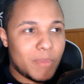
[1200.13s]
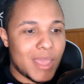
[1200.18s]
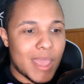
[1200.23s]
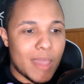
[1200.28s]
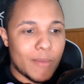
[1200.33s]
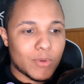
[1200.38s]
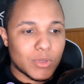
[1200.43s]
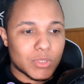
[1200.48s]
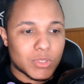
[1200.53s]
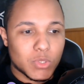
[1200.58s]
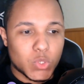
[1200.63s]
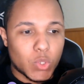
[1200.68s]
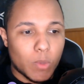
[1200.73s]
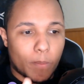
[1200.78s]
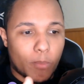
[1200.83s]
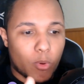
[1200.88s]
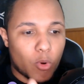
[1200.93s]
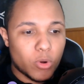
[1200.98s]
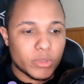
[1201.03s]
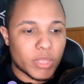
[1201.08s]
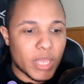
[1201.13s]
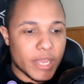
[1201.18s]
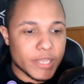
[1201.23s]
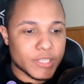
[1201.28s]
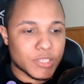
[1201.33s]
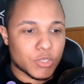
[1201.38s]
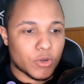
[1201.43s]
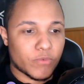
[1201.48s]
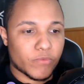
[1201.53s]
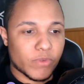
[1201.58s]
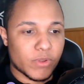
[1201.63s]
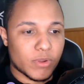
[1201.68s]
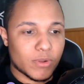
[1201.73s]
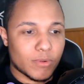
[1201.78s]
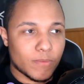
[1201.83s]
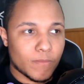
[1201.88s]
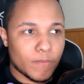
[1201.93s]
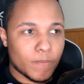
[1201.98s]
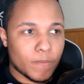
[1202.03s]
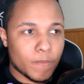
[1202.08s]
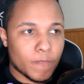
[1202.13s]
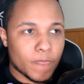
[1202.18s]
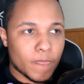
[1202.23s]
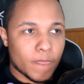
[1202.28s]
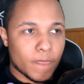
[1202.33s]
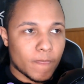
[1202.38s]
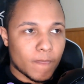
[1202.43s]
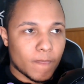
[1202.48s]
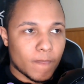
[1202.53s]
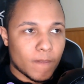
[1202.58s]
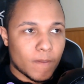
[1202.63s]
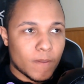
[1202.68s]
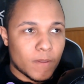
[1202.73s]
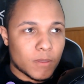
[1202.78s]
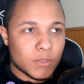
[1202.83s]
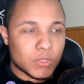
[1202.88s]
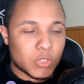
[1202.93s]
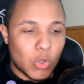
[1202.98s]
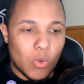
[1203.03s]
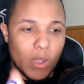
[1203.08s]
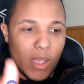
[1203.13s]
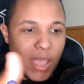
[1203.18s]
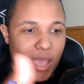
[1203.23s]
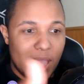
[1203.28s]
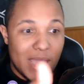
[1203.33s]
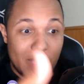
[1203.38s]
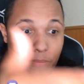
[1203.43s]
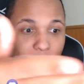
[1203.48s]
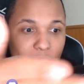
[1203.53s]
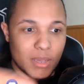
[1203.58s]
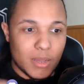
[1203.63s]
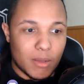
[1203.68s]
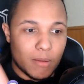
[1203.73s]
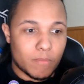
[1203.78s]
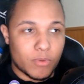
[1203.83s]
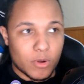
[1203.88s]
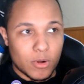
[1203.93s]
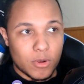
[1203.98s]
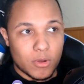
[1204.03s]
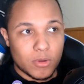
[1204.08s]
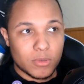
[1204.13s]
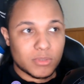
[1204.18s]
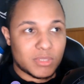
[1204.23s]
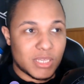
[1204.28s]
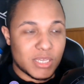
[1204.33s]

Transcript: able to support that servant. So Emiya, bro,